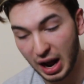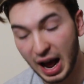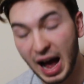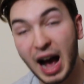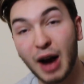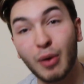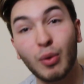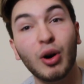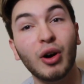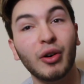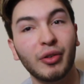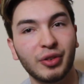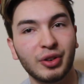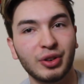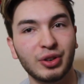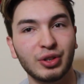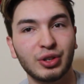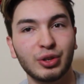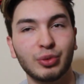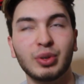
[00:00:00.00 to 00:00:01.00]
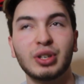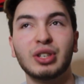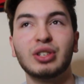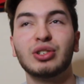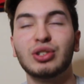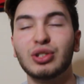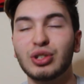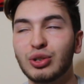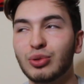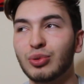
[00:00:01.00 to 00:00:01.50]
How often do we
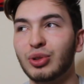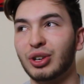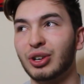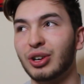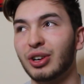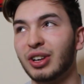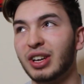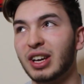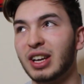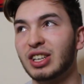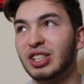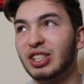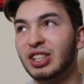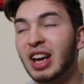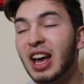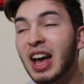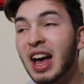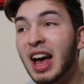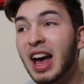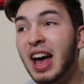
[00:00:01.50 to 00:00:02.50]
do the college?